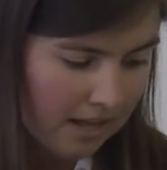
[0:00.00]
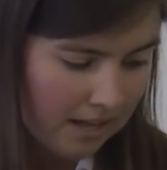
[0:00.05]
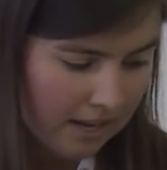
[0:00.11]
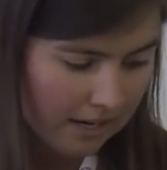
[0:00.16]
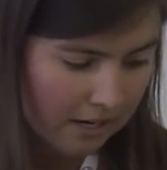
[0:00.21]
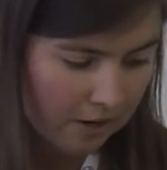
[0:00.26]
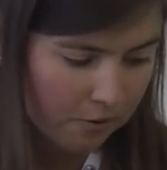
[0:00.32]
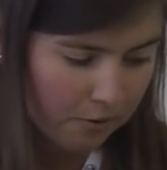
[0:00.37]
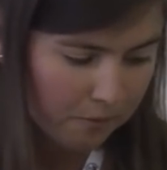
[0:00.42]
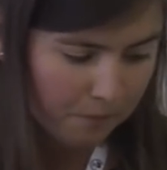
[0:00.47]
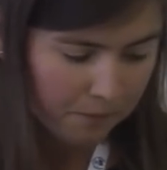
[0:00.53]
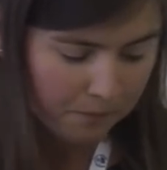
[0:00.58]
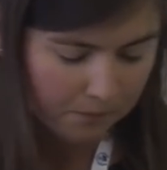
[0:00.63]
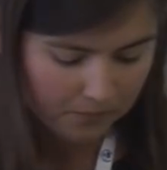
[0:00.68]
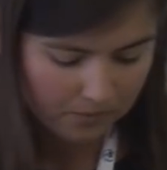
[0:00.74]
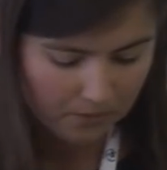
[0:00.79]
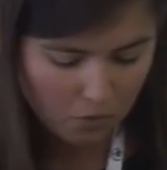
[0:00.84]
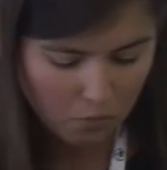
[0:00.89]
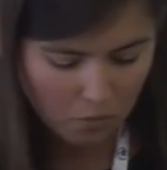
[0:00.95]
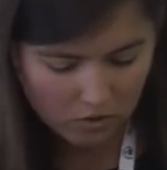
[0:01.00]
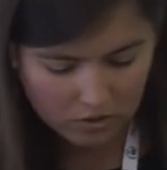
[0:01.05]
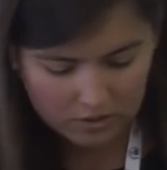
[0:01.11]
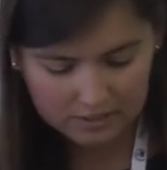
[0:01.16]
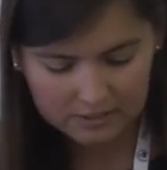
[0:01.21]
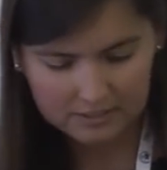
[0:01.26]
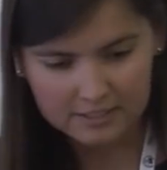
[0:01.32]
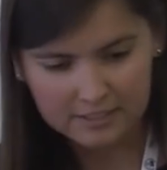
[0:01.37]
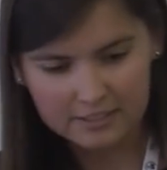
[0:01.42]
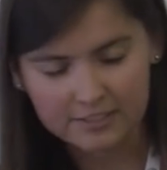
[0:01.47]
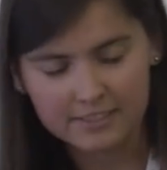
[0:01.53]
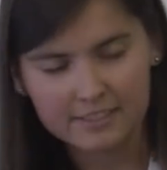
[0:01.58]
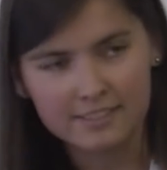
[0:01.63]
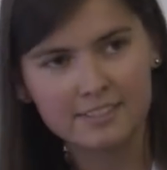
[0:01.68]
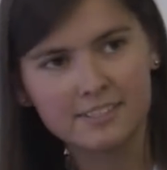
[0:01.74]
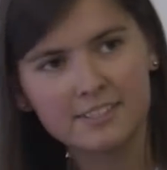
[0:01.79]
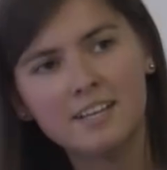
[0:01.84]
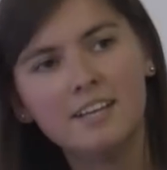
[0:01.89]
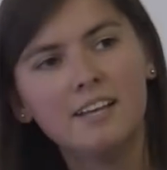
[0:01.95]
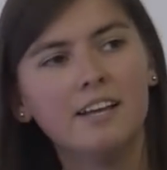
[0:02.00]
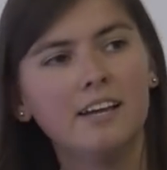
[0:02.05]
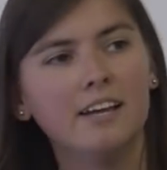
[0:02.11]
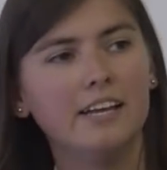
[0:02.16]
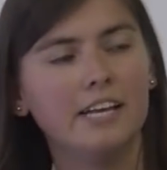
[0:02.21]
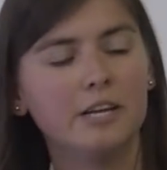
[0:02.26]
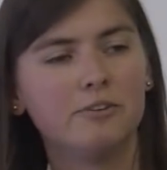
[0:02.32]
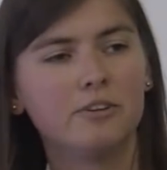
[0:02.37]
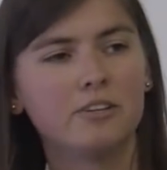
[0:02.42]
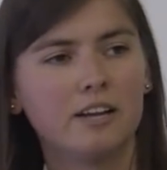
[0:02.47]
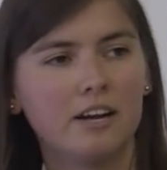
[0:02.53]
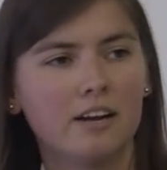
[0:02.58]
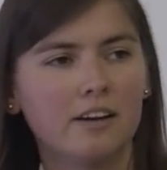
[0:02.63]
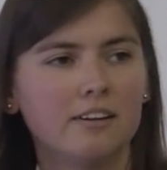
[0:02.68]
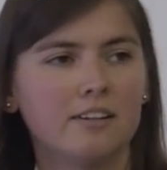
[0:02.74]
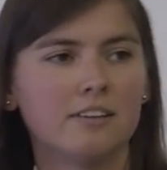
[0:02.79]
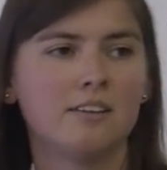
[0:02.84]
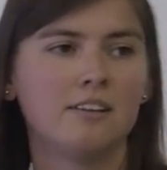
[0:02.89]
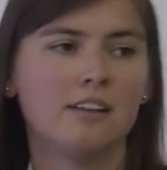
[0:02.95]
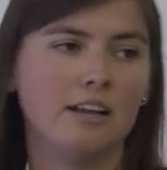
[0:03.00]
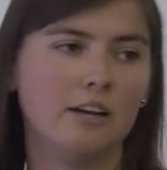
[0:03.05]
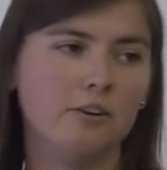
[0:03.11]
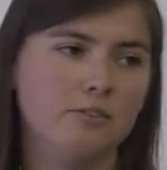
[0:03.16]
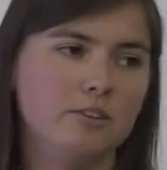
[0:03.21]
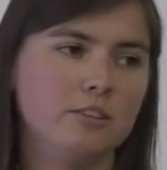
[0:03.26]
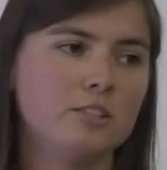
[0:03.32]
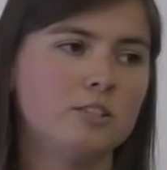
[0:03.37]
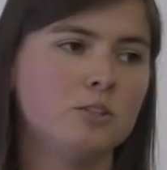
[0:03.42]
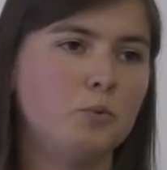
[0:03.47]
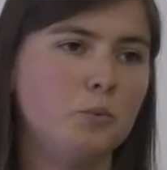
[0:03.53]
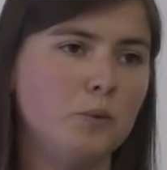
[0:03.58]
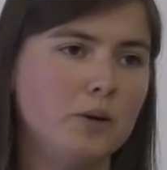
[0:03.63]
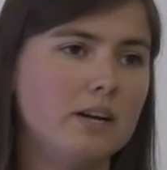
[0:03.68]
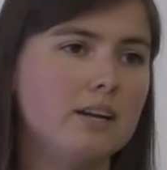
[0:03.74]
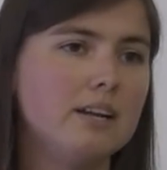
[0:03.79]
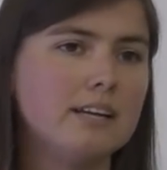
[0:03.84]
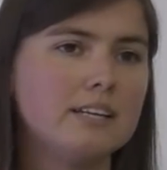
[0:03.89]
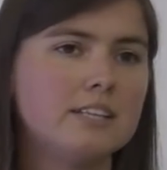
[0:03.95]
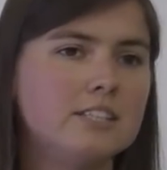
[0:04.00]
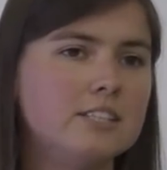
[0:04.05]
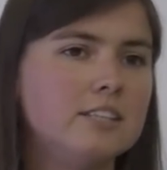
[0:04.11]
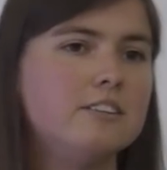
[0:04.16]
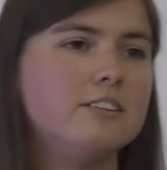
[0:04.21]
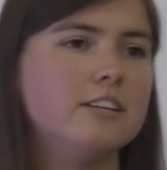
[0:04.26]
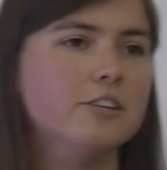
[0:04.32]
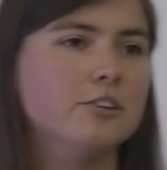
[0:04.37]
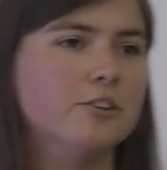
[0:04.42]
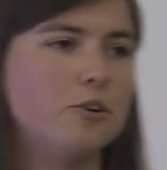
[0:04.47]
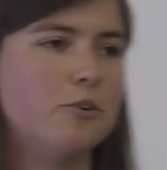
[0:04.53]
And now, watching series in our target language, we are like children, you